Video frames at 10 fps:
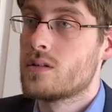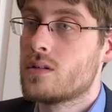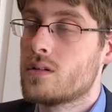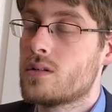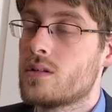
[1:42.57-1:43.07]

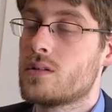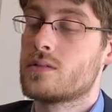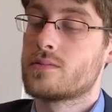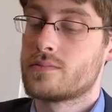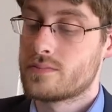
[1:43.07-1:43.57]

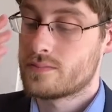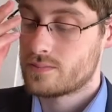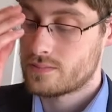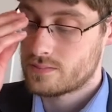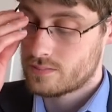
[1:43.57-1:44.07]

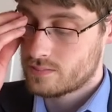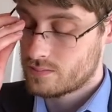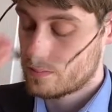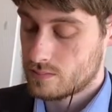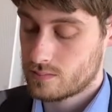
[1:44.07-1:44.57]

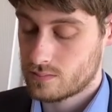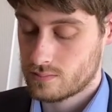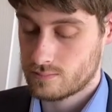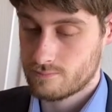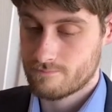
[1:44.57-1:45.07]

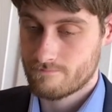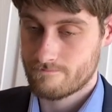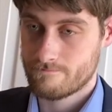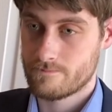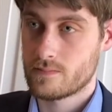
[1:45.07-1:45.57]

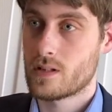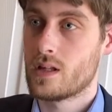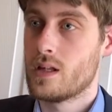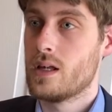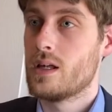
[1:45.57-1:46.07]

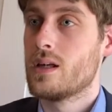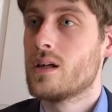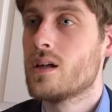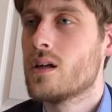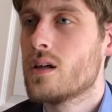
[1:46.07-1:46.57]

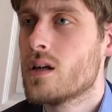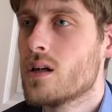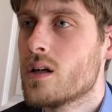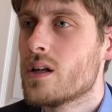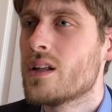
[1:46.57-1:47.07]
Nothing is said.